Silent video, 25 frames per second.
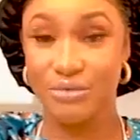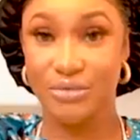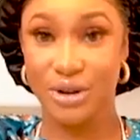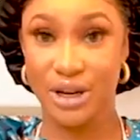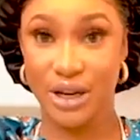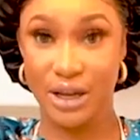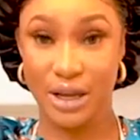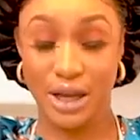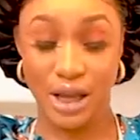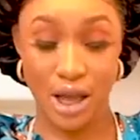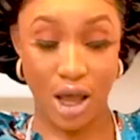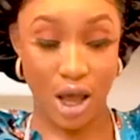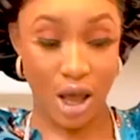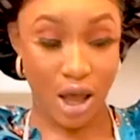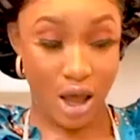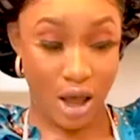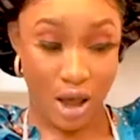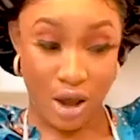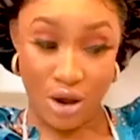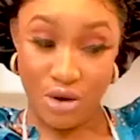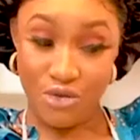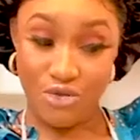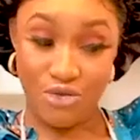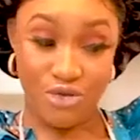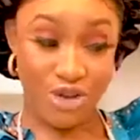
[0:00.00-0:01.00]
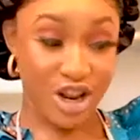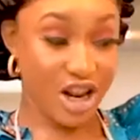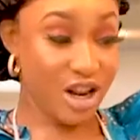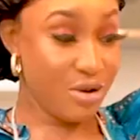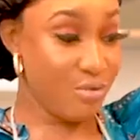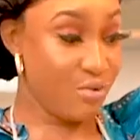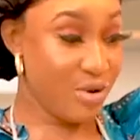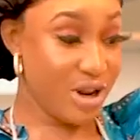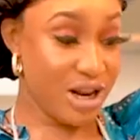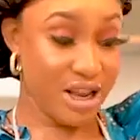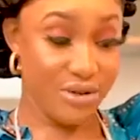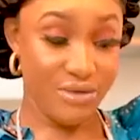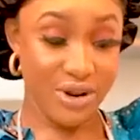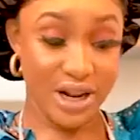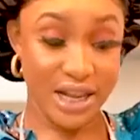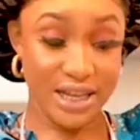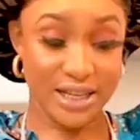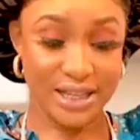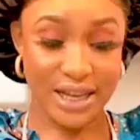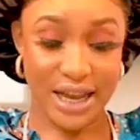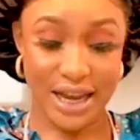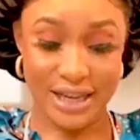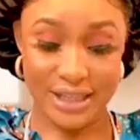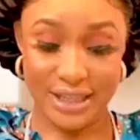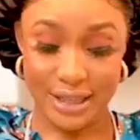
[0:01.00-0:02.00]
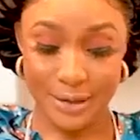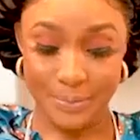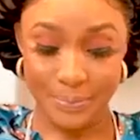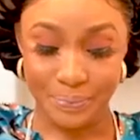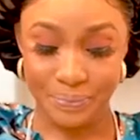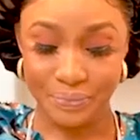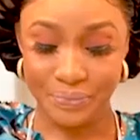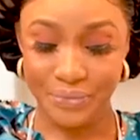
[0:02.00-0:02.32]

really, really, really, really tidy.